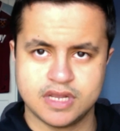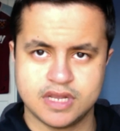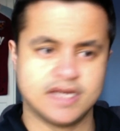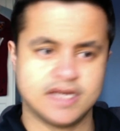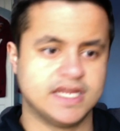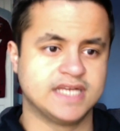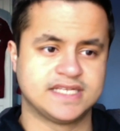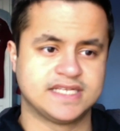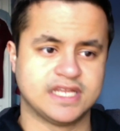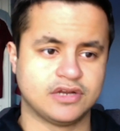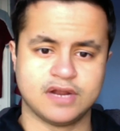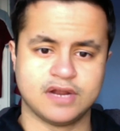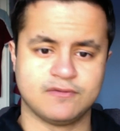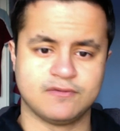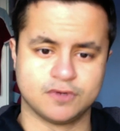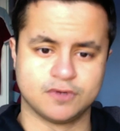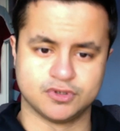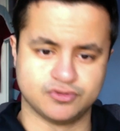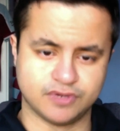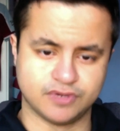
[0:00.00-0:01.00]
And yes, they don't
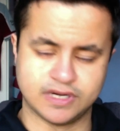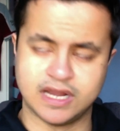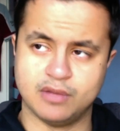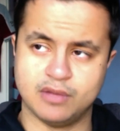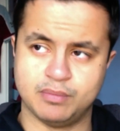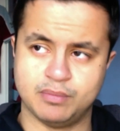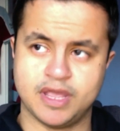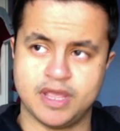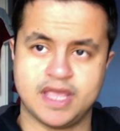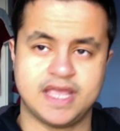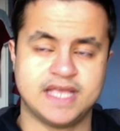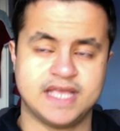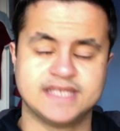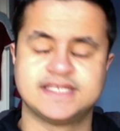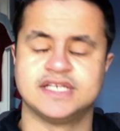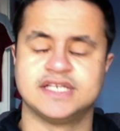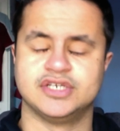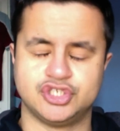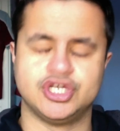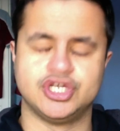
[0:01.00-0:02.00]
have Rodri now, but it
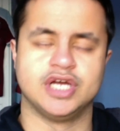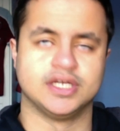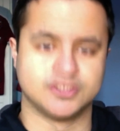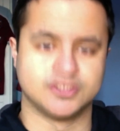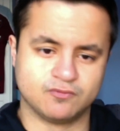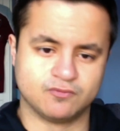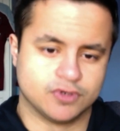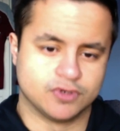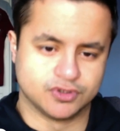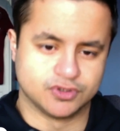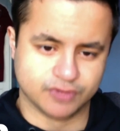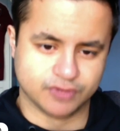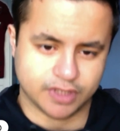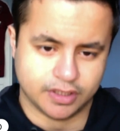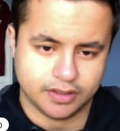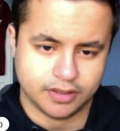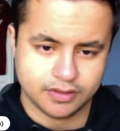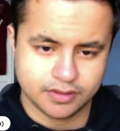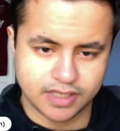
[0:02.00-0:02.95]
isn't just Rodri.